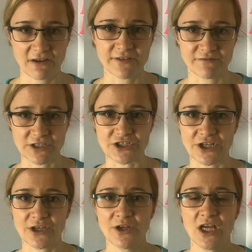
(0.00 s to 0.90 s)
of the
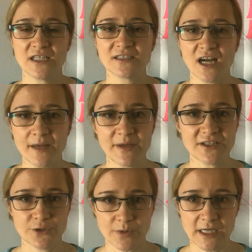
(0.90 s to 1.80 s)
video, timing
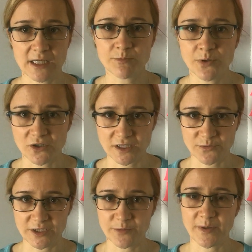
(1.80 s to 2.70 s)
is really important
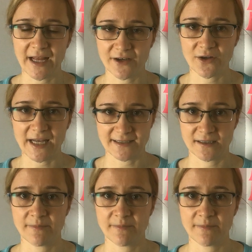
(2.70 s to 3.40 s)
when you plan your lesson.